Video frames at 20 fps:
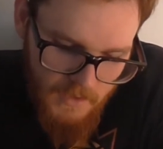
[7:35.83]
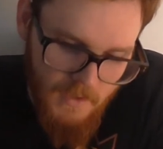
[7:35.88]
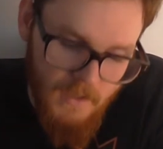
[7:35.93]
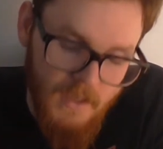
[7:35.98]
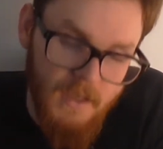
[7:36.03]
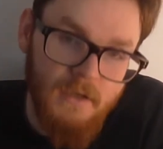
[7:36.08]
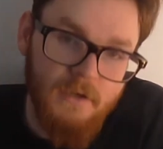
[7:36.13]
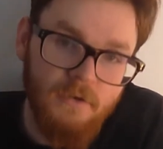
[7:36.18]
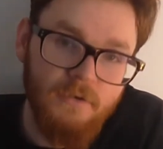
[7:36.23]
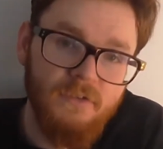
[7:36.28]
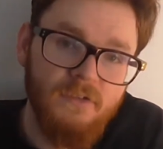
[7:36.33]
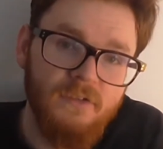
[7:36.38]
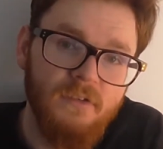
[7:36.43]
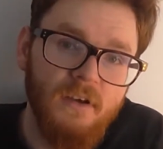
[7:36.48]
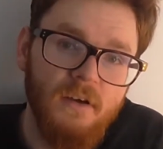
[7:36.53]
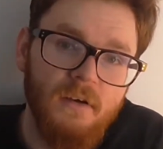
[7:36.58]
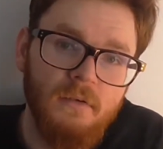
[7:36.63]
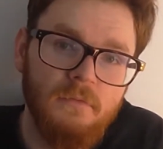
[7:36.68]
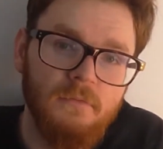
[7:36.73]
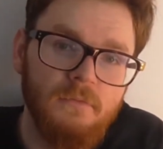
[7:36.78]

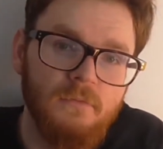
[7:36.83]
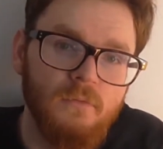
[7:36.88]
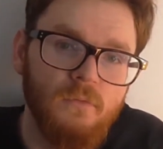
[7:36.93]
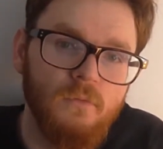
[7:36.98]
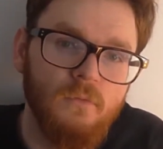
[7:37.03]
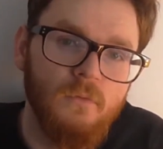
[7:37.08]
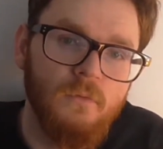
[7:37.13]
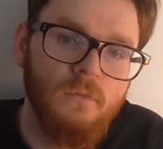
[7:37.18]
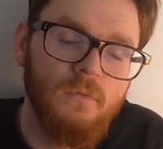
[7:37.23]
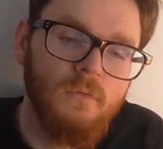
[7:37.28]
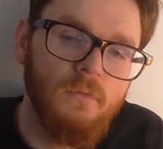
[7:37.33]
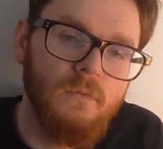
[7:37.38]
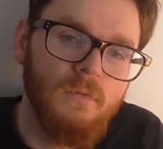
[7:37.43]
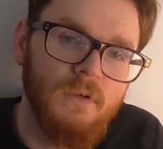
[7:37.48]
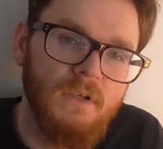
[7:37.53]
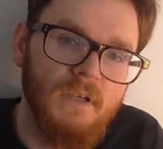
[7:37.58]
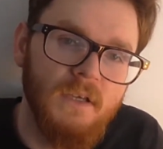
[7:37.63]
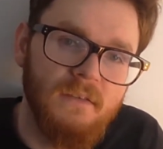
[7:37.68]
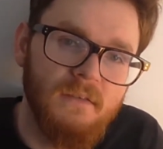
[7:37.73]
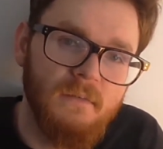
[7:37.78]
Krista
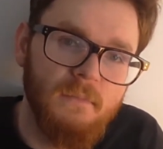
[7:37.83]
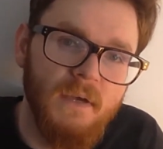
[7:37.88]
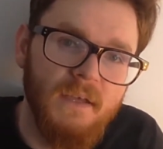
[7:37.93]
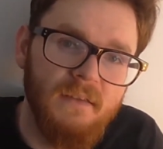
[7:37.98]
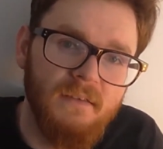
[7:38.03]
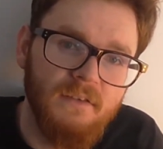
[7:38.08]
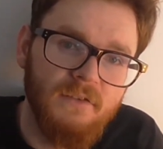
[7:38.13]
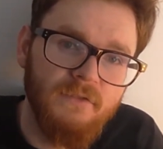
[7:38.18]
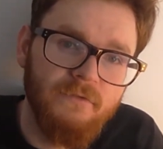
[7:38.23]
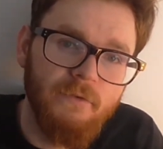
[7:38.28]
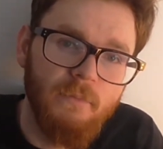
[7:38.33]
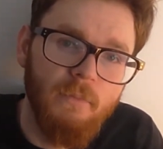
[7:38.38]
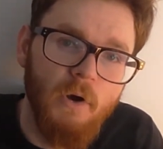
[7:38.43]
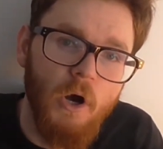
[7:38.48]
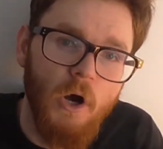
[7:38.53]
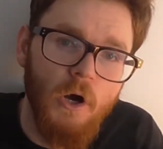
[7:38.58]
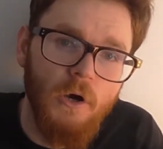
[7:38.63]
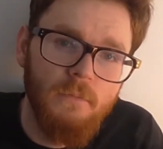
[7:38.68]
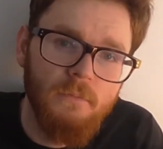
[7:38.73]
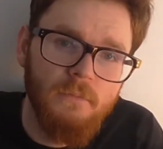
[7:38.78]
gets a message from
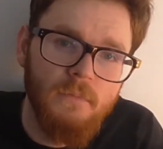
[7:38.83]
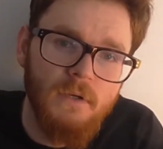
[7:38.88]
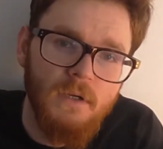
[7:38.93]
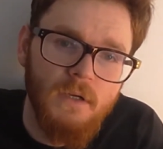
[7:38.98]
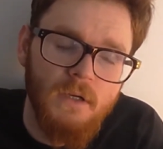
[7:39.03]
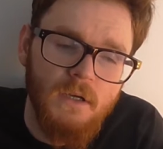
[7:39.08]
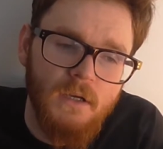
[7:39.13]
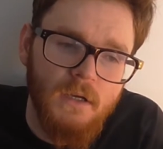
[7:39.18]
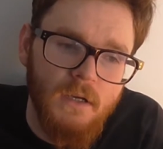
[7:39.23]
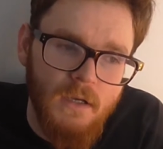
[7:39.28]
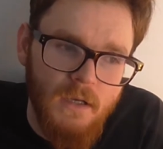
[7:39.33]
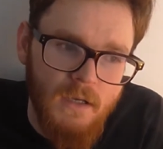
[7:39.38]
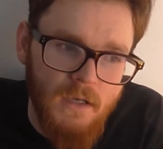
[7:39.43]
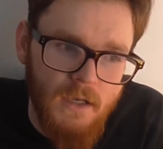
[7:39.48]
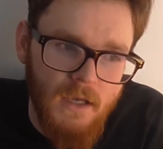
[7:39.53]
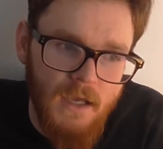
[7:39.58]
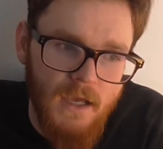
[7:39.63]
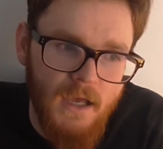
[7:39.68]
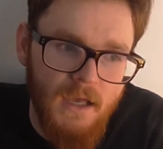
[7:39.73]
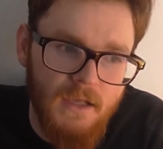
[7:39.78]
home,
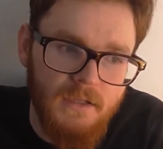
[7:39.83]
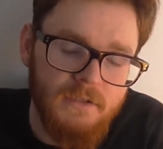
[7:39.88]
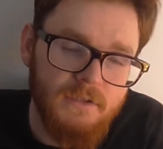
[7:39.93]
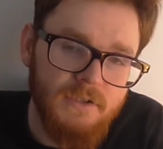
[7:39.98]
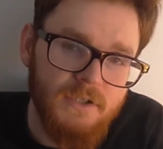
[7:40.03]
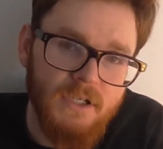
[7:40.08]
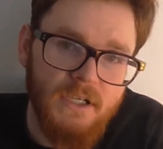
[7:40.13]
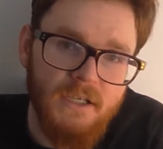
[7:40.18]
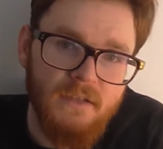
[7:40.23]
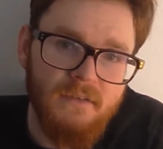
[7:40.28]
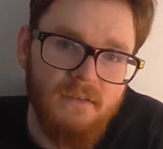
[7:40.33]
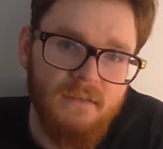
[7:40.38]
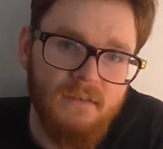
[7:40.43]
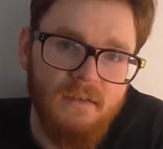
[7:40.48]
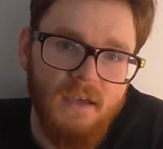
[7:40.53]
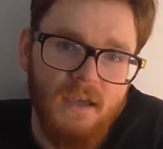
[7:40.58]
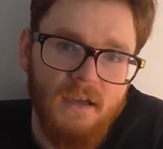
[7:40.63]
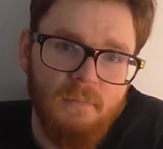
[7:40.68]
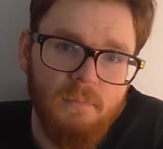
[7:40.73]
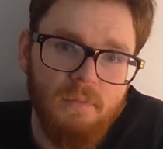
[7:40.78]
and she gets to
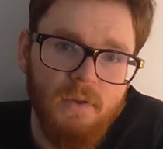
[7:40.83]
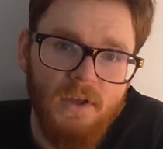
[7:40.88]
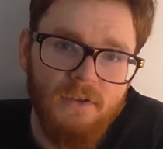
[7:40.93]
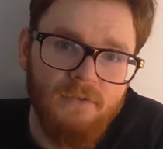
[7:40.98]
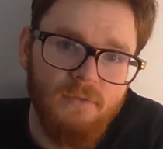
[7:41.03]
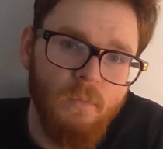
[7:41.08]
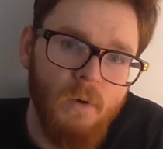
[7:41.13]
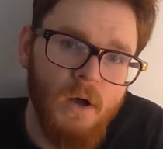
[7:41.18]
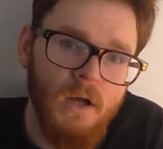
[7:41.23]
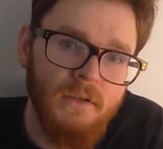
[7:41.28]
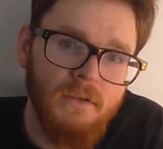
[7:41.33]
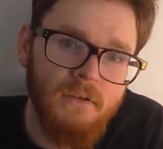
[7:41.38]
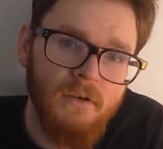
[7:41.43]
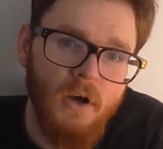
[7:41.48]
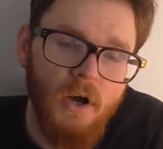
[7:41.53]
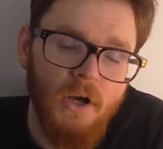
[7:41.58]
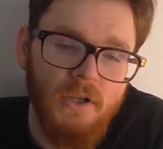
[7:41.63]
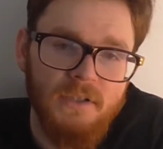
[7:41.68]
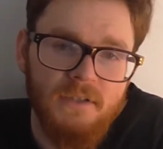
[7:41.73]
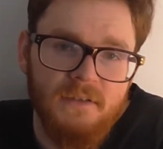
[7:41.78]
take a +1
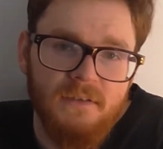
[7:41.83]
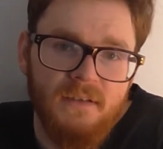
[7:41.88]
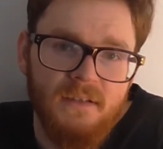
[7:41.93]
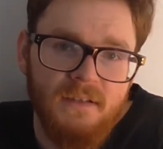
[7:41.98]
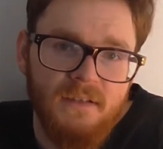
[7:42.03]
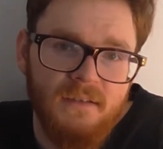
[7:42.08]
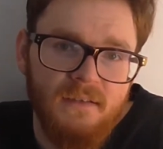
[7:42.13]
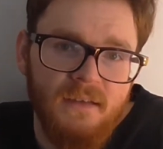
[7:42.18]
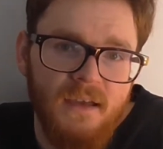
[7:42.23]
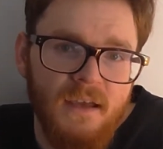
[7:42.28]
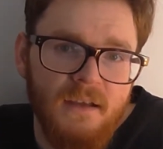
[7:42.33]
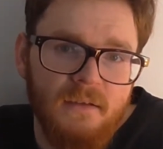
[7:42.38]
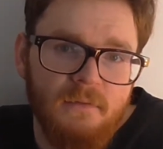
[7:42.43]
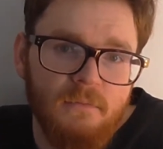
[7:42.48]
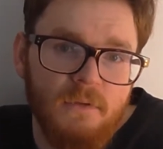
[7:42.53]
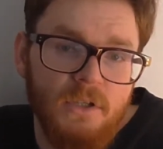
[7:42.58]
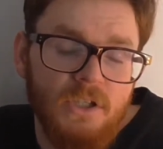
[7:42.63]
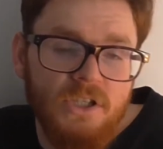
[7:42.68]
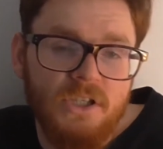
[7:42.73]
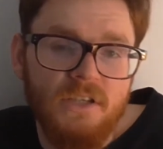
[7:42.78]
on a dinner date,
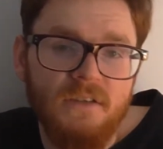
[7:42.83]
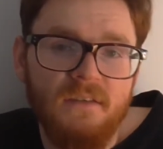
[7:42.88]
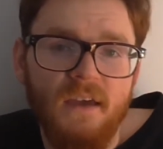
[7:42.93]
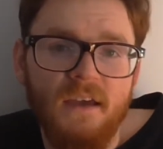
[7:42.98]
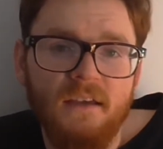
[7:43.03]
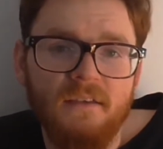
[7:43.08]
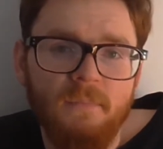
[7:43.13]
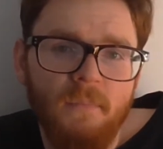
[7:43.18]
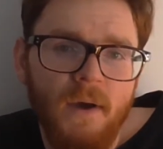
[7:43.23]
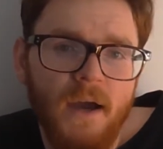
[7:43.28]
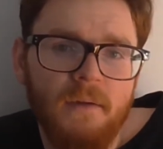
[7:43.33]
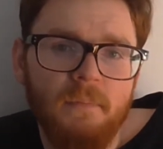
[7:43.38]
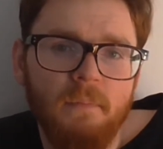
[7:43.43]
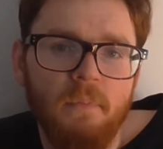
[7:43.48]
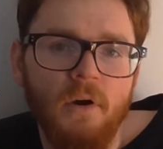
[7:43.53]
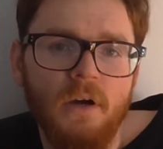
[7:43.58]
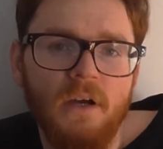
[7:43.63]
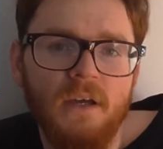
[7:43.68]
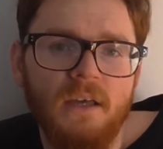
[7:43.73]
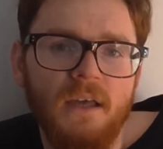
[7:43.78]
which she takes Mike
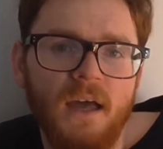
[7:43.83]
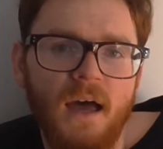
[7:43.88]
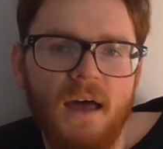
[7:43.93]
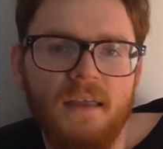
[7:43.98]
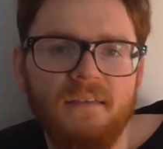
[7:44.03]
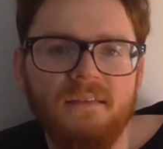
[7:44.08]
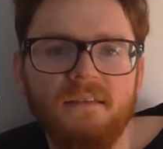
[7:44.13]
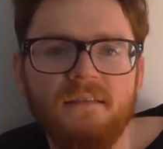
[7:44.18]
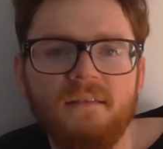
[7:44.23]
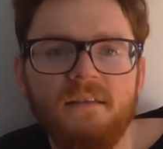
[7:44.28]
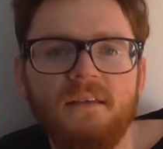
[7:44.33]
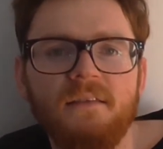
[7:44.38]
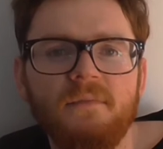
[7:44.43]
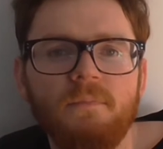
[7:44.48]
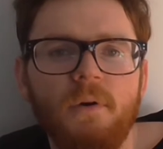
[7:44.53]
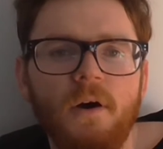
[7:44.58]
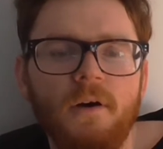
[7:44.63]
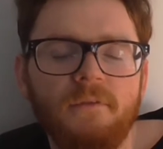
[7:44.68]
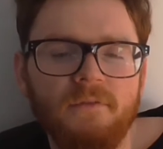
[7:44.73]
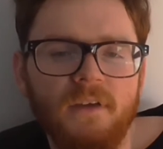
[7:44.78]
Boogie as it's his
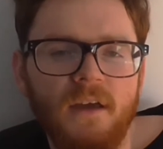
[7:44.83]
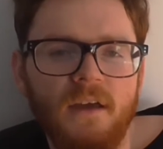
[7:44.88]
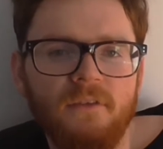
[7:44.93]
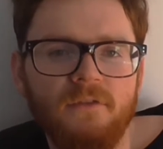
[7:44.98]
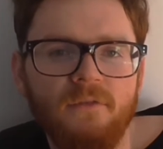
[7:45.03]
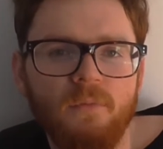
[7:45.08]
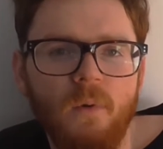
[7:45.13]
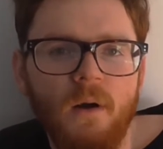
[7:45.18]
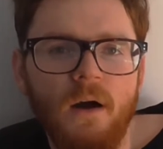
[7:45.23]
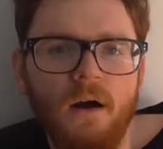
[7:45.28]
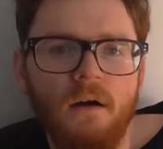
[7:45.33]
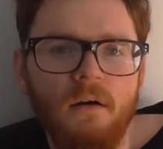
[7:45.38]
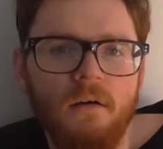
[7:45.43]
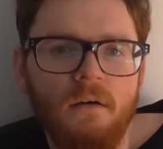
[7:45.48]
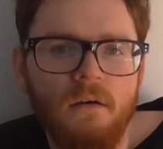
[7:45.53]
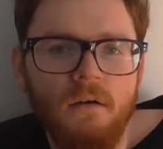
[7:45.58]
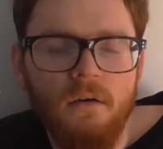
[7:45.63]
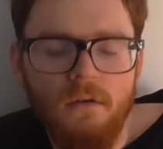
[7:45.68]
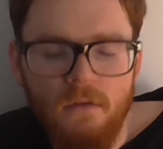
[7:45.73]
birthday as well.